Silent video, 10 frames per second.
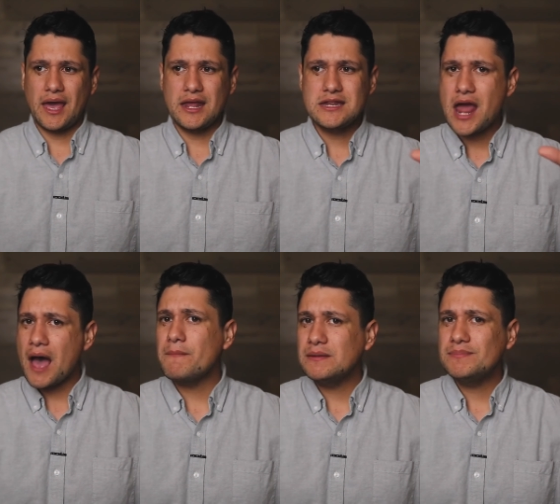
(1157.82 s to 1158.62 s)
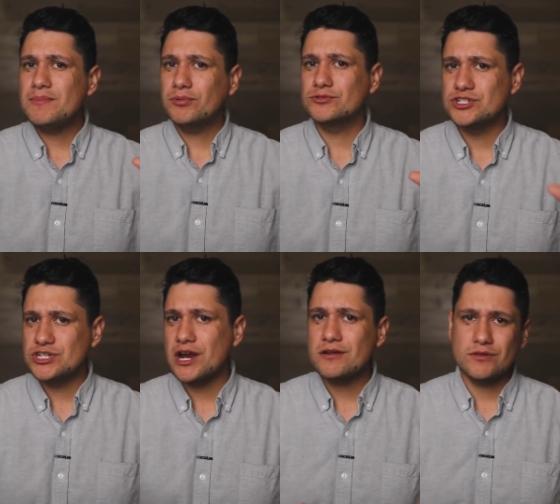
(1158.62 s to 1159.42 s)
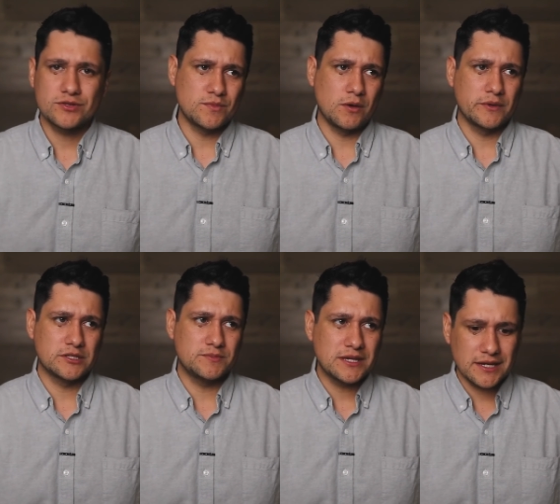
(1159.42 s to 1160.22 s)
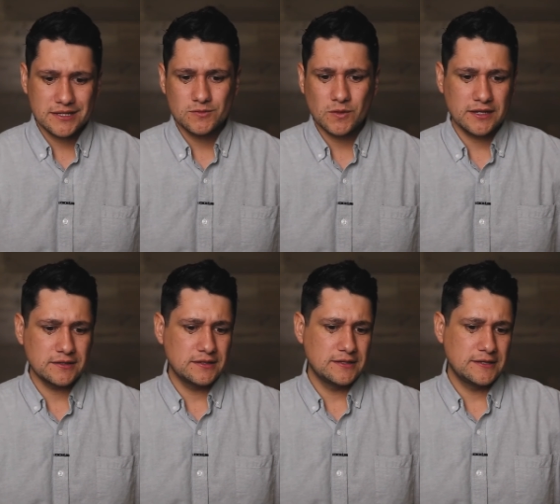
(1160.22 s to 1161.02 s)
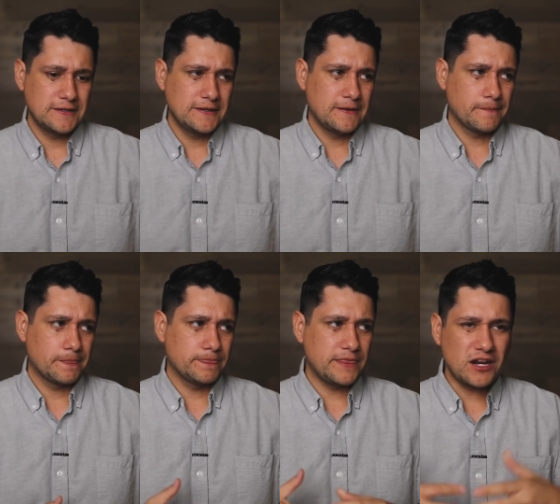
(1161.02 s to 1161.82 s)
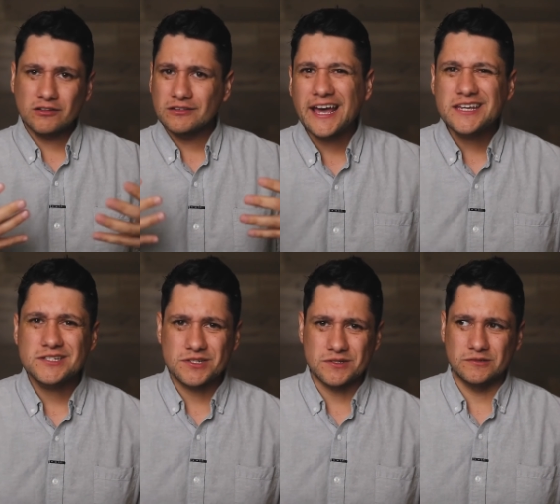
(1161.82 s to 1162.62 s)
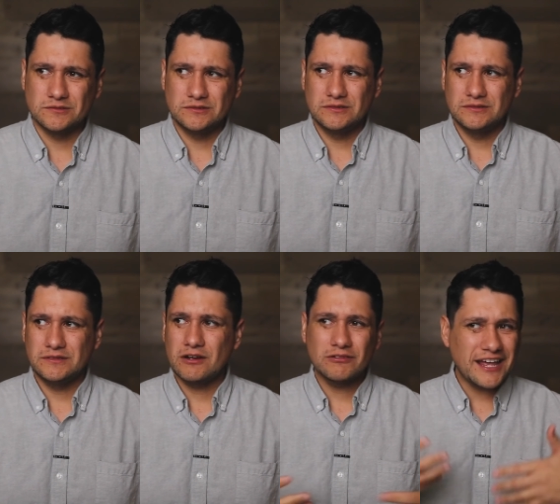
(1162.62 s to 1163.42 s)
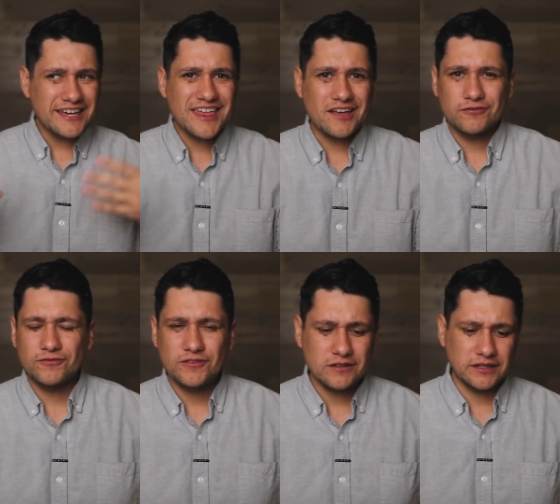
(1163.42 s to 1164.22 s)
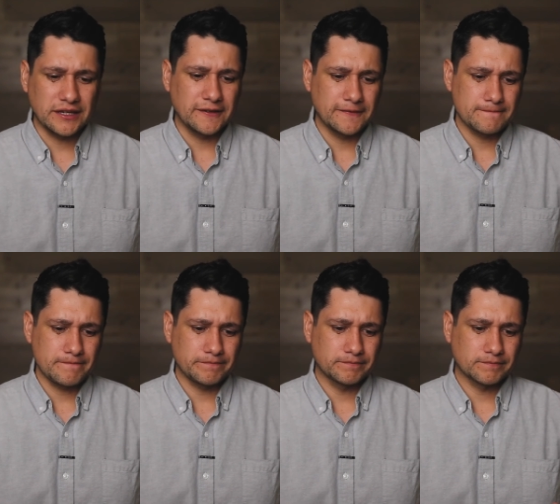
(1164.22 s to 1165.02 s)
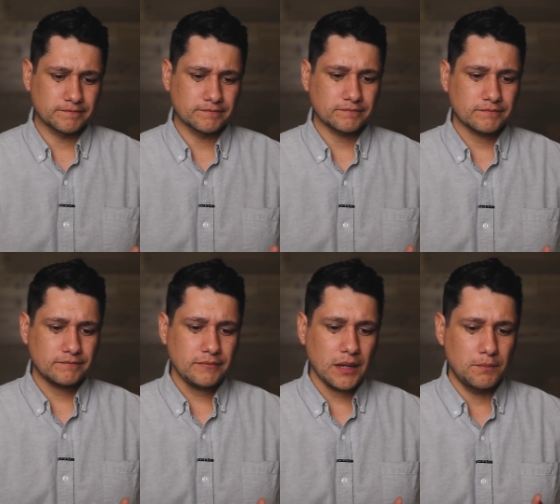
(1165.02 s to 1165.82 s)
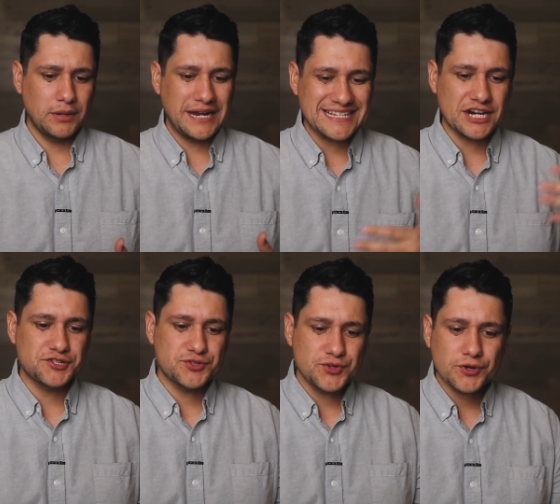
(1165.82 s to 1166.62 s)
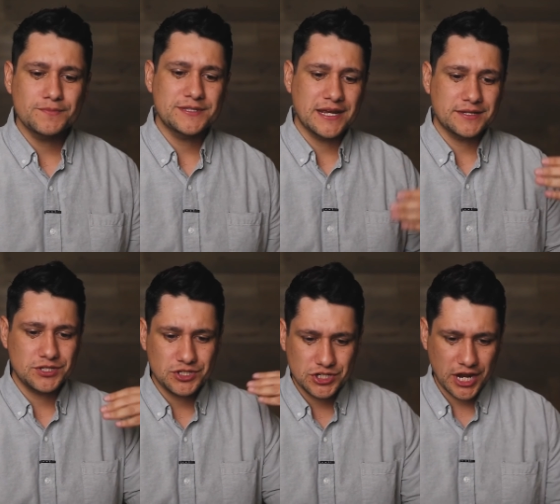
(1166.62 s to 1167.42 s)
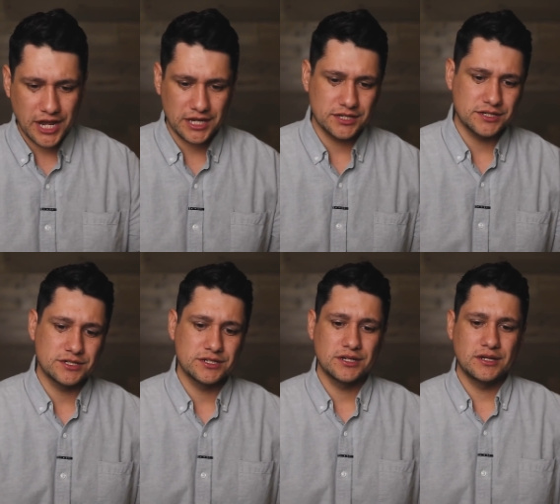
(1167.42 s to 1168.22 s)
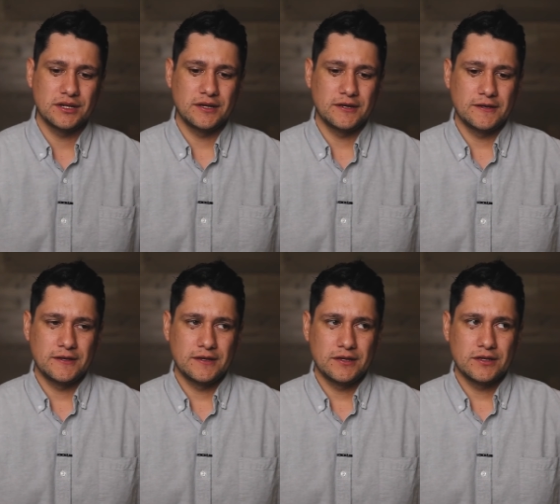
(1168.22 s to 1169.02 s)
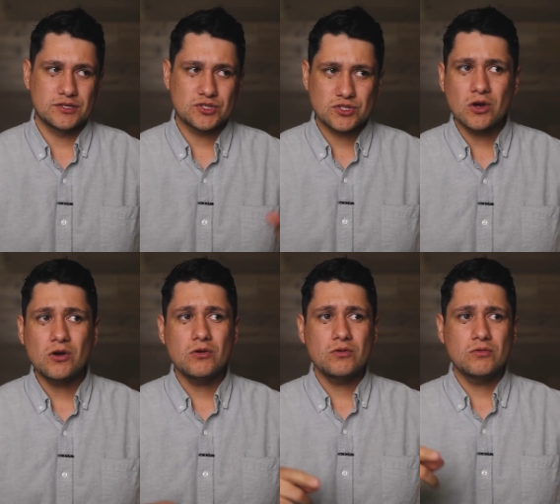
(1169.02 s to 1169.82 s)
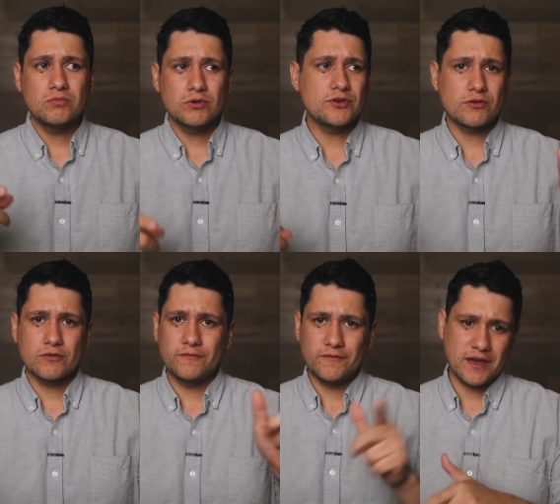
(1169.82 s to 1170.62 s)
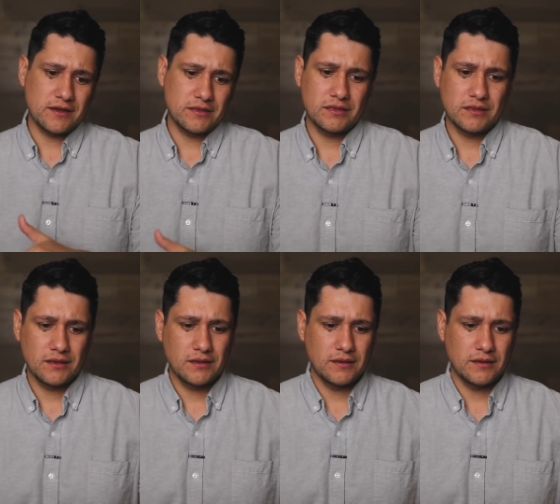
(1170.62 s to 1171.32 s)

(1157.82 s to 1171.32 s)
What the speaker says: And not many people share those moments because, well, they don't like to. They don't like that feeling. But as our circumstances change, so will your faith.